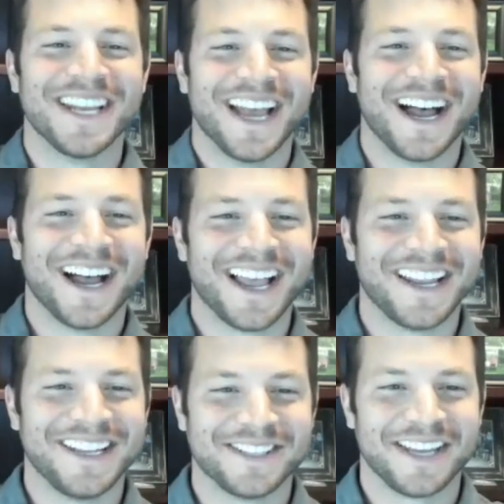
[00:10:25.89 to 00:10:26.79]
and
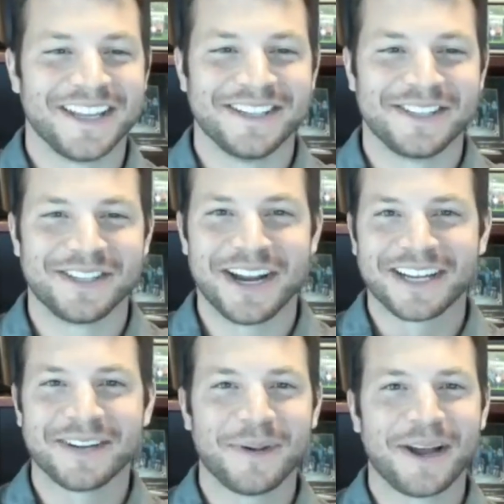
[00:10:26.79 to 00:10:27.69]
he's
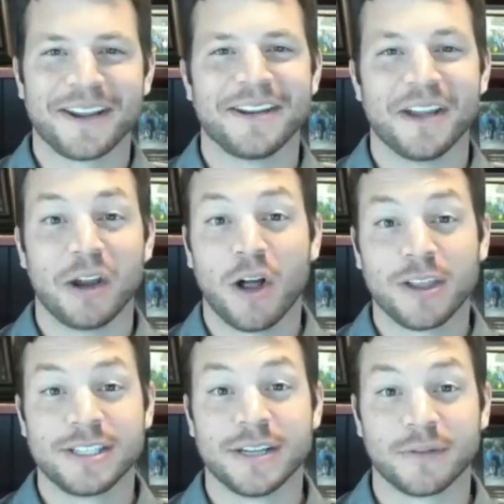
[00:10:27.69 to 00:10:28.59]
talking about and all
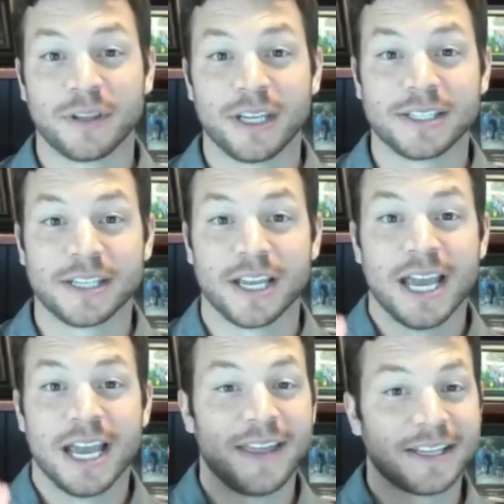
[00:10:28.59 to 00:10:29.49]
these different things.
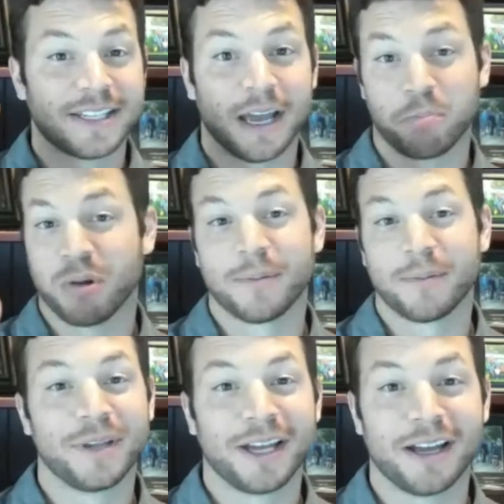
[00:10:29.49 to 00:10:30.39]
And that's
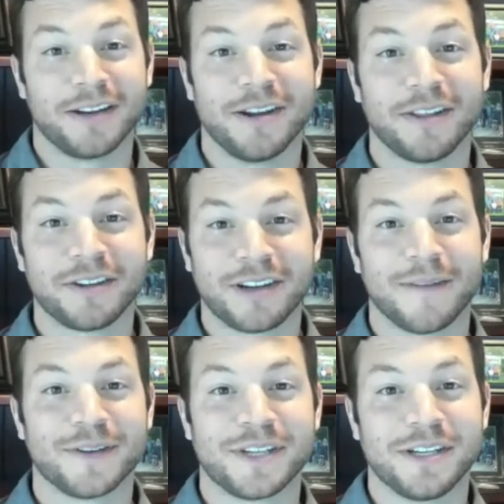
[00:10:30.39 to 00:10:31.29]
probably another
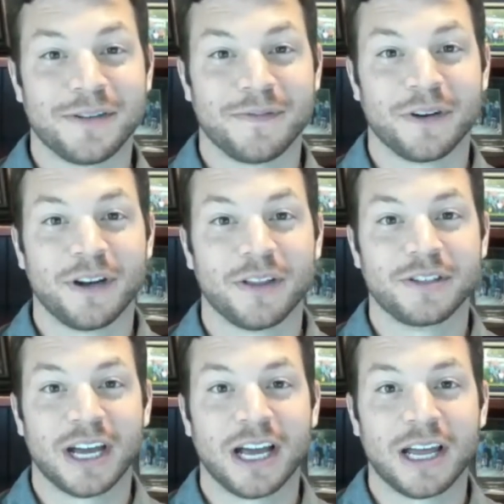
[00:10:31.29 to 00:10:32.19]
conversation for another
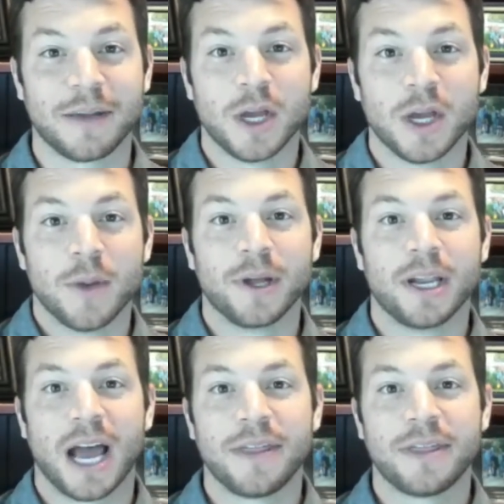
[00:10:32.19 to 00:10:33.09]
time. But
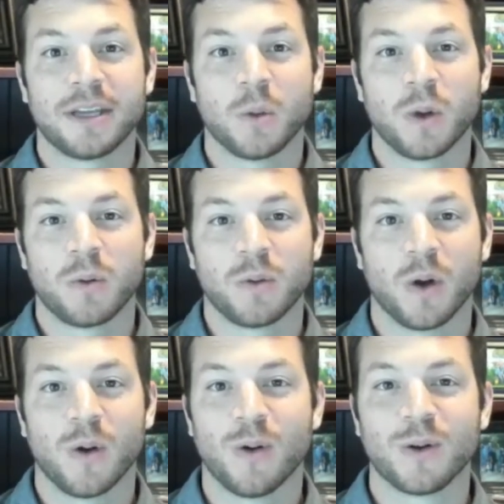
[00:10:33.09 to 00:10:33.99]
I think what the
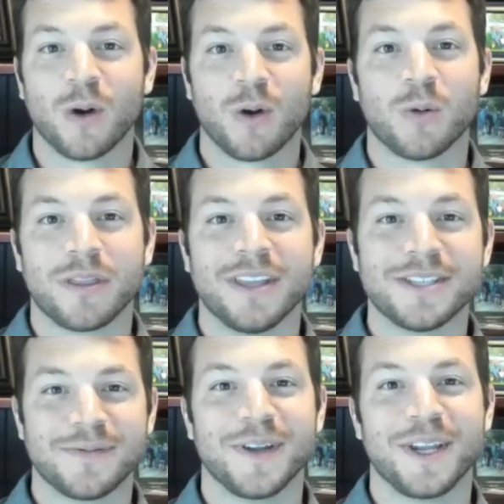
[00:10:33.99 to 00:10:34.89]
whole goal with
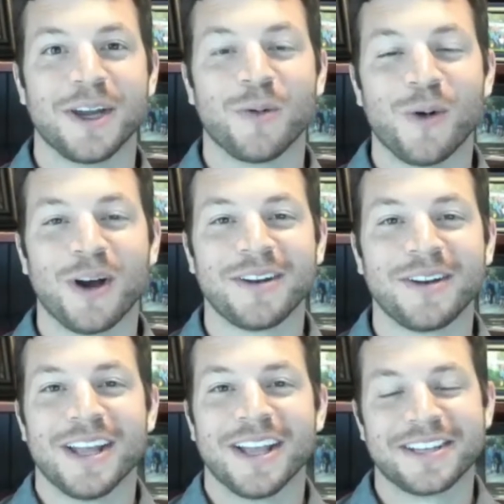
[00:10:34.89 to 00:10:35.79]
this video, one,
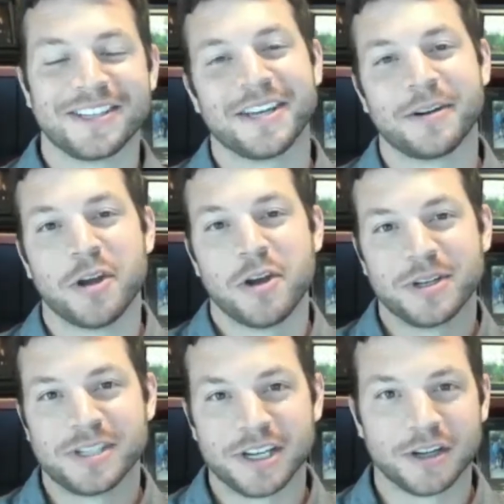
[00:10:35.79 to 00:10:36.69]
like you said,
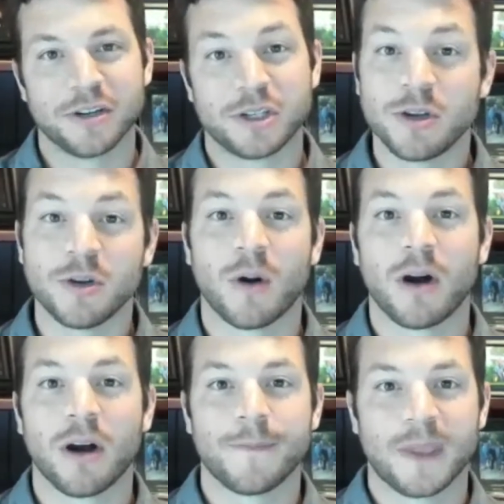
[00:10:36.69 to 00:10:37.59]
was to introduce who you
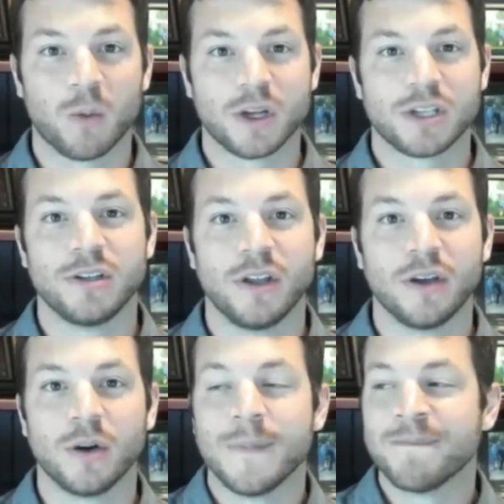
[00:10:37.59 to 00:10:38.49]
are and what you
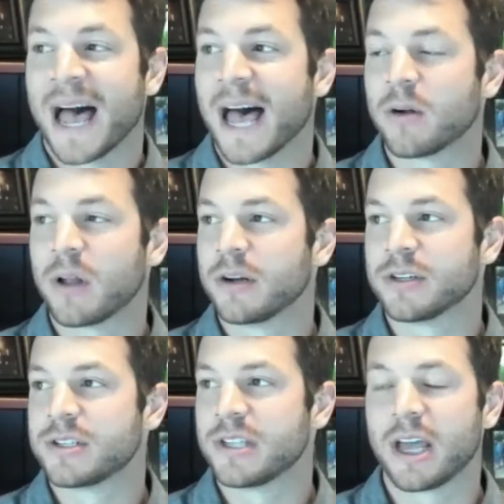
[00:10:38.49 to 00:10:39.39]
do. I don't
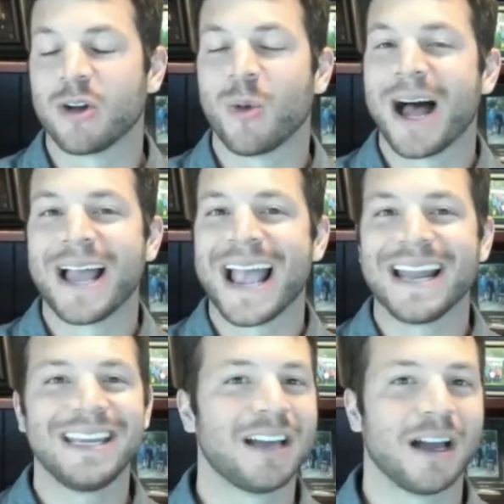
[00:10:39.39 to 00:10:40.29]
understand why
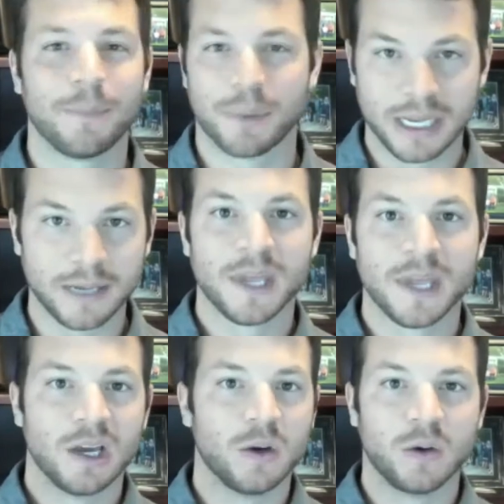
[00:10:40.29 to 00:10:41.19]
any company
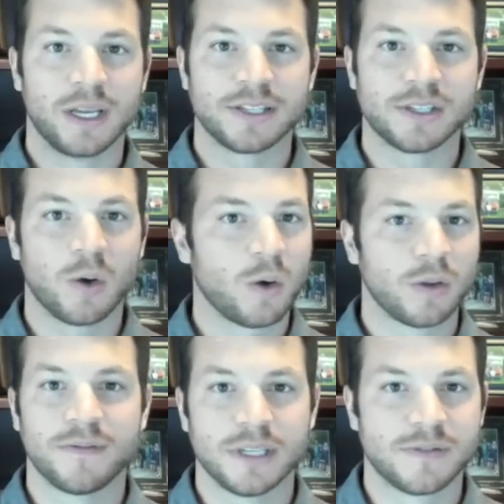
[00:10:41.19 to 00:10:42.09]
who gets a hold
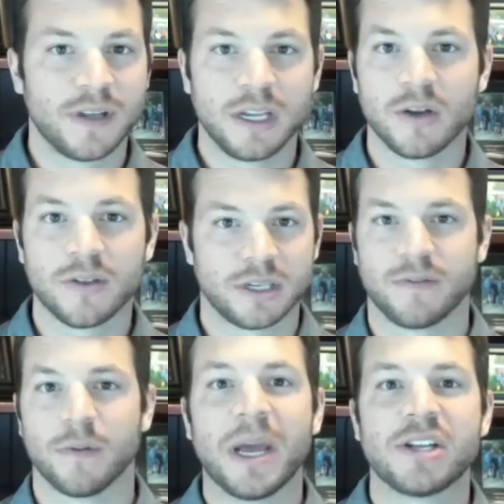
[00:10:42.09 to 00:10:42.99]
of this video, this
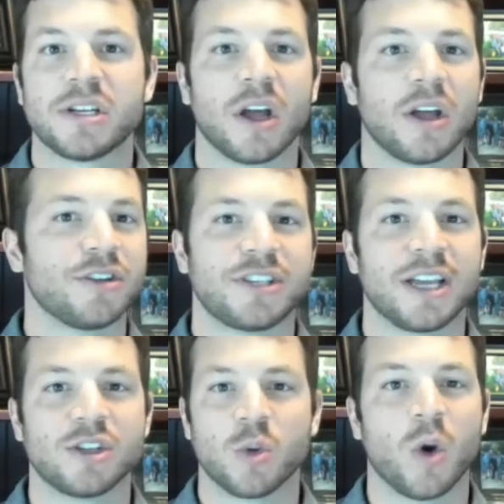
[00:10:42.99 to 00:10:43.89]
information, understands
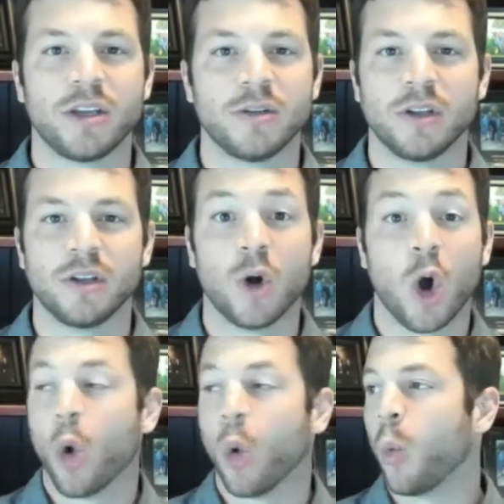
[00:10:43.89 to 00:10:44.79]
what you do,
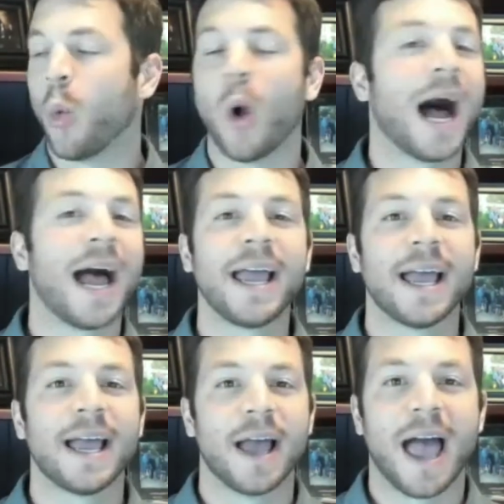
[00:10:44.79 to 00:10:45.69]
why
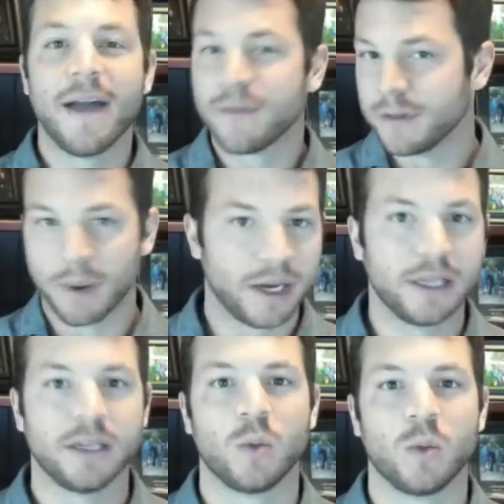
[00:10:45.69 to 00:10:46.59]

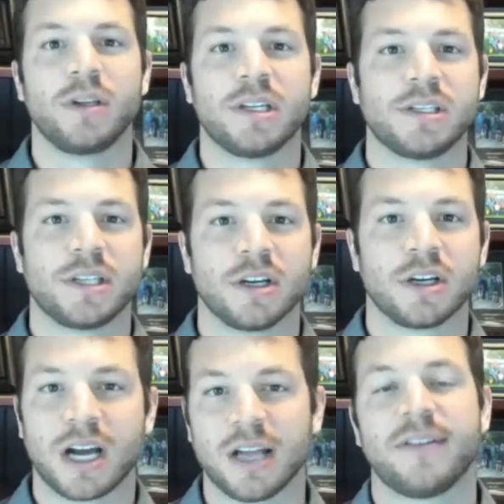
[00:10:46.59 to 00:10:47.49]
everybody wouldn't consider
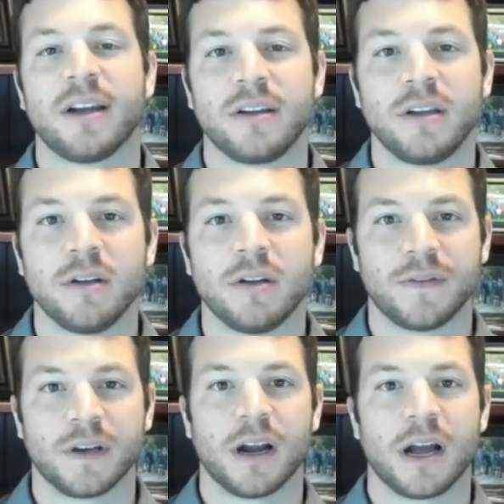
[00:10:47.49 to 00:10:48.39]
contacting you to
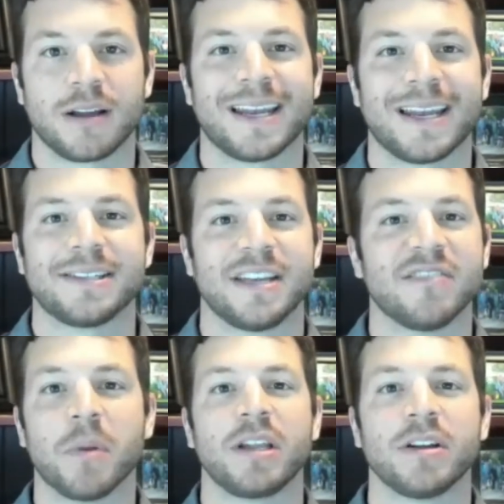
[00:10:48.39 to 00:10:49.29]
figure out, can I save
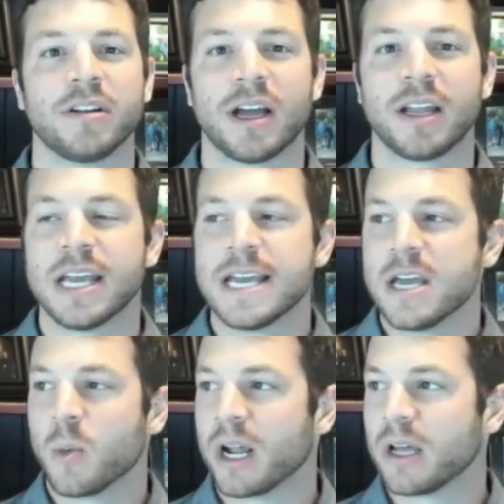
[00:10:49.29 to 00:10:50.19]
money or not?
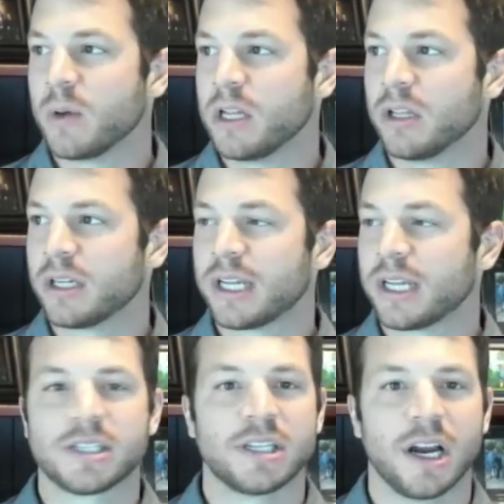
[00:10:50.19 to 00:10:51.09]
When you look at a
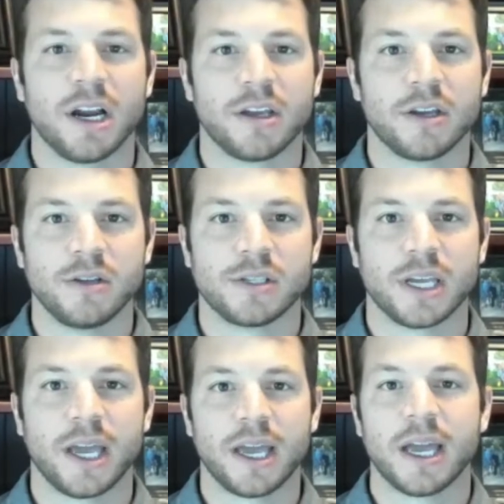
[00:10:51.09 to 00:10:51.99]
scenario and you say,
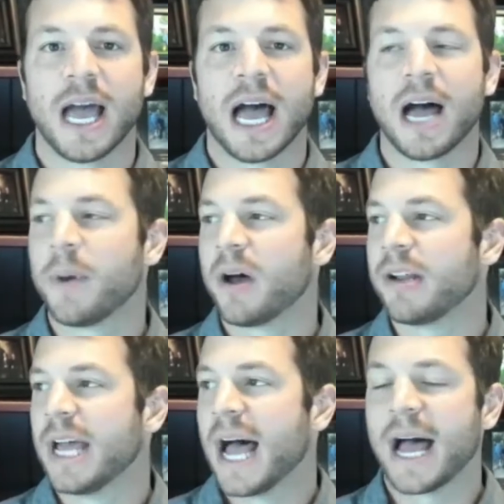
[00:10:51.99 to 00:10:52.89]
hey, how about
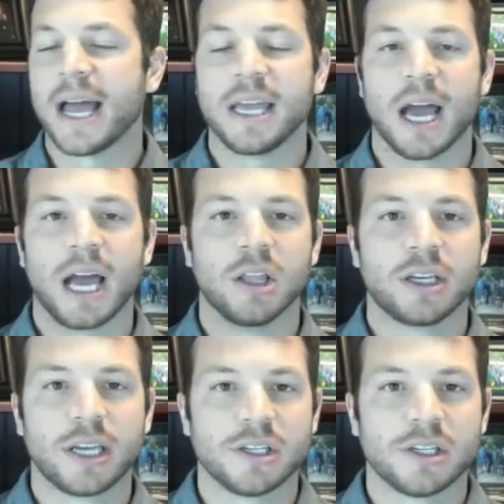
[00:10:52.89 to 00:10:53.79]
I look
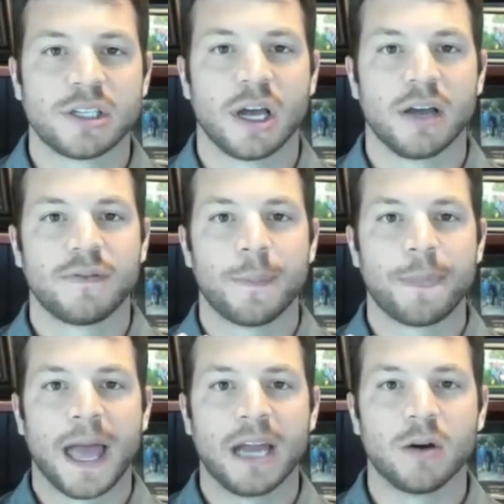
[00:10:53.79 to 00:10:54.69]
at your stuff,
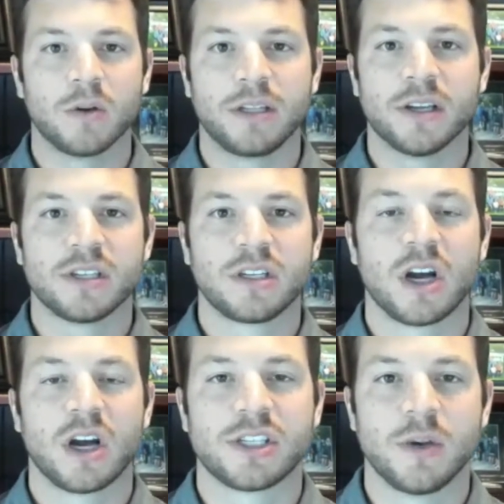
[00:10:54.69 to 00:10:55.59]
it doesn't
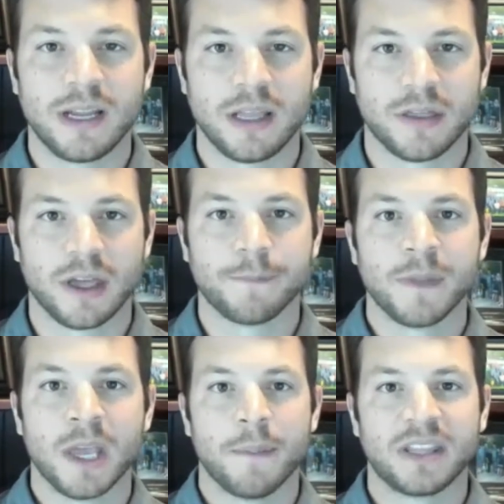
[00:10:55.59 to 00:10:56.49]
cost you anything,
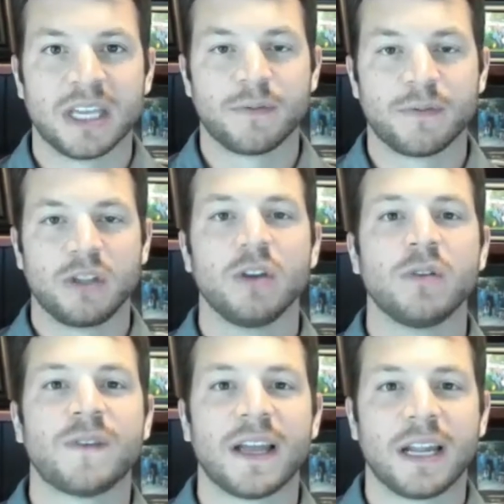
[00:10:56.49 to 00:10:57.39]
but then if we do
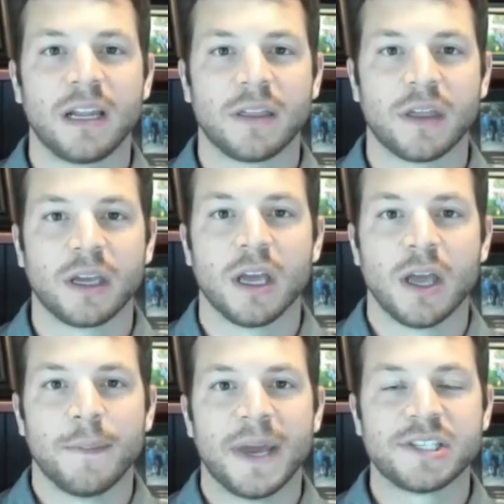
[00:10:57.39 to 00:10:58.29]
find anything,
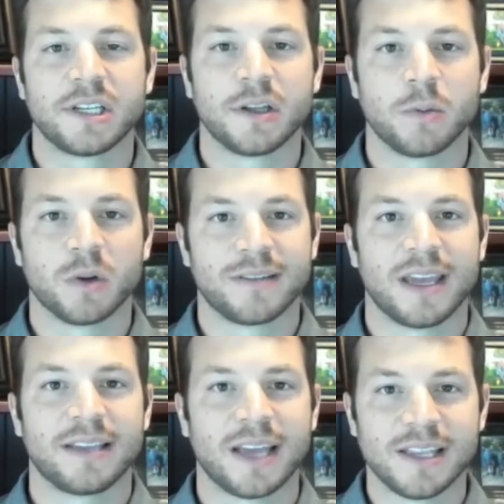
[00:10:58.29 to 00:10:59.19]
basically we're going to
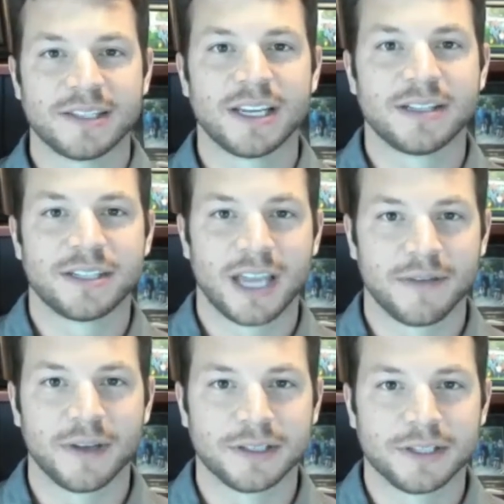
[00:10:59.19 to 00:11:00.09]
take 10 cents
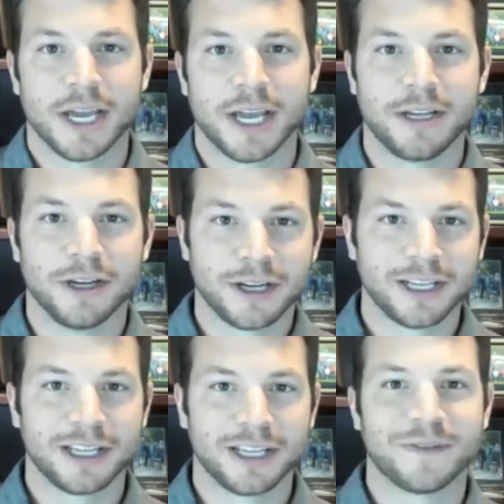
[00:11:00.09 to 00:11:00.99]
savings and you're going to
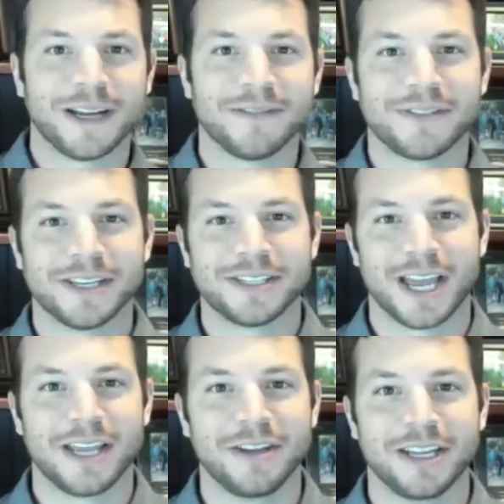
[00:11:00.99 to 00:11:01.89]
give me 5 cents and you get to